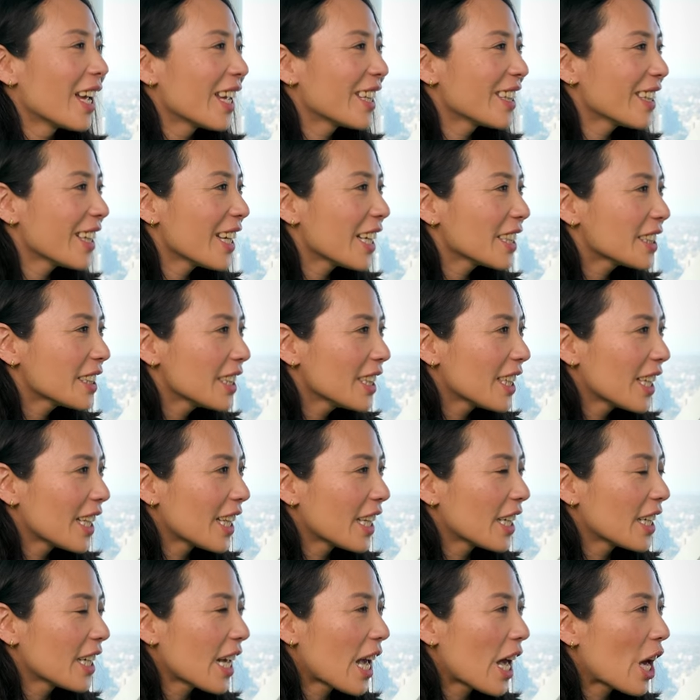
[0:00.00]
And lastly,
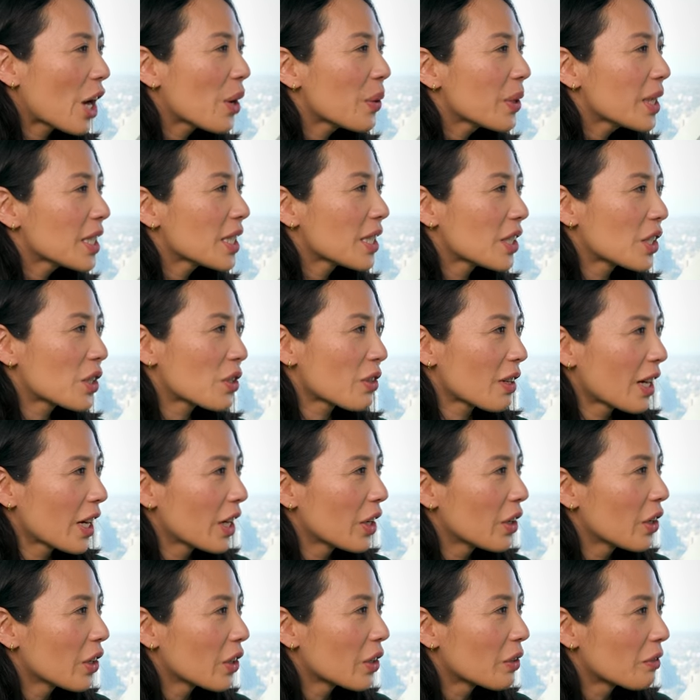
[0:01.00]
Ian, how is
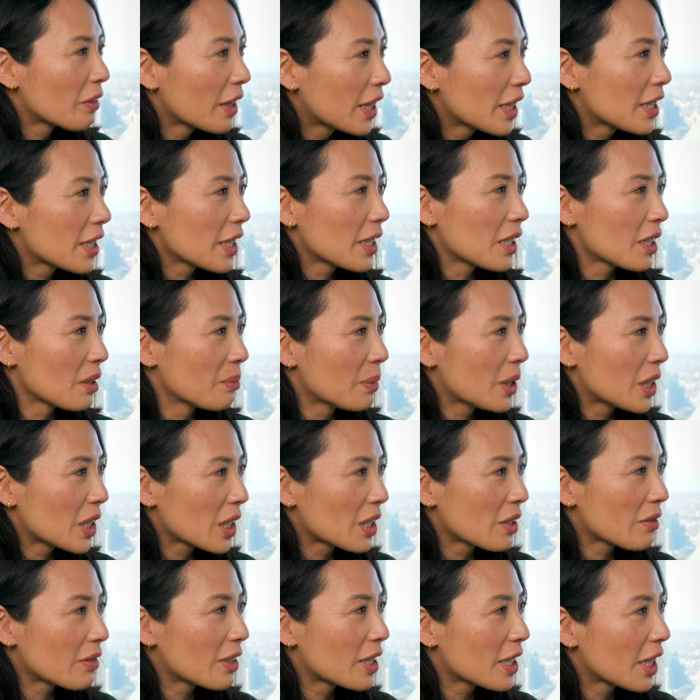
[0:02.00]
Australia going to reach its
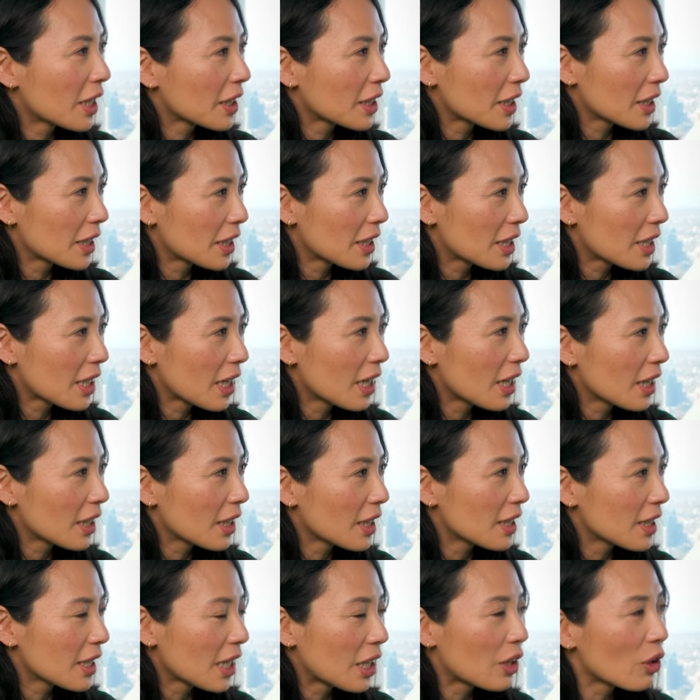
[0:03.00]
emissions reductions
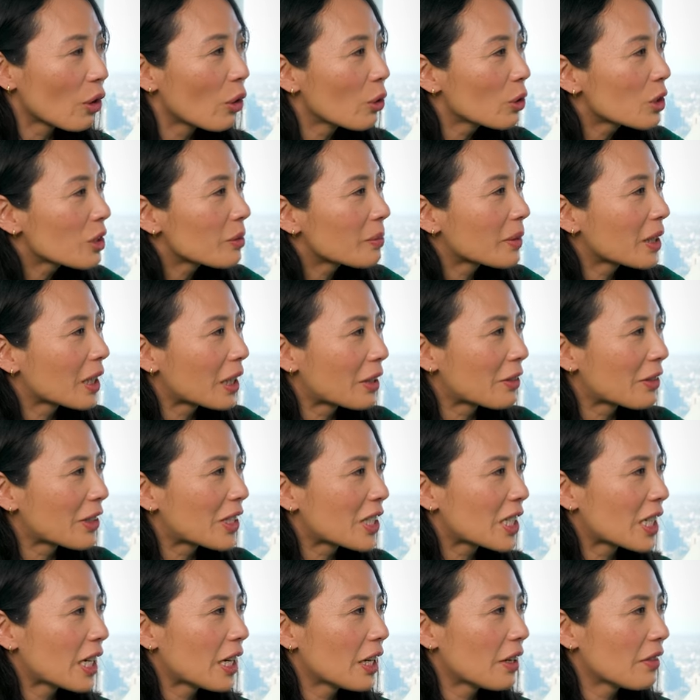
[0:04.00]
targets and ultimately
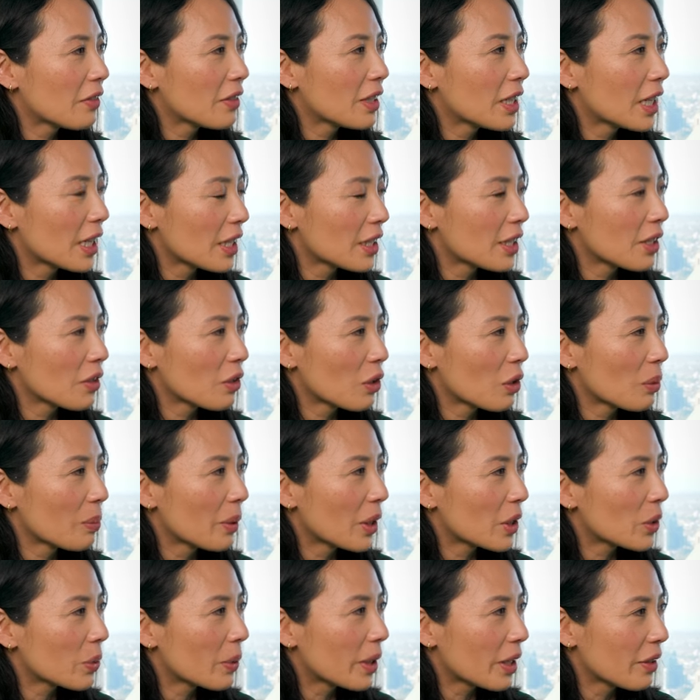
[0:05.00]
achieve net zero
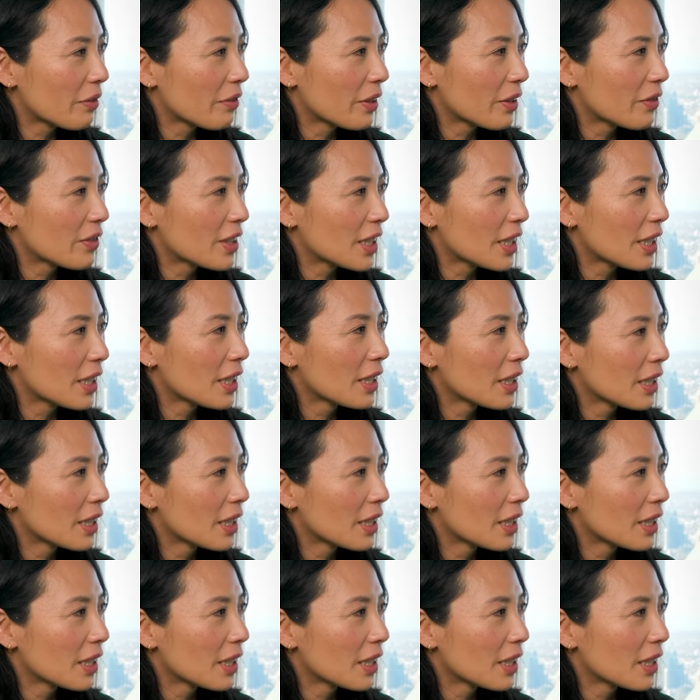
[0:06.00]
by 2050?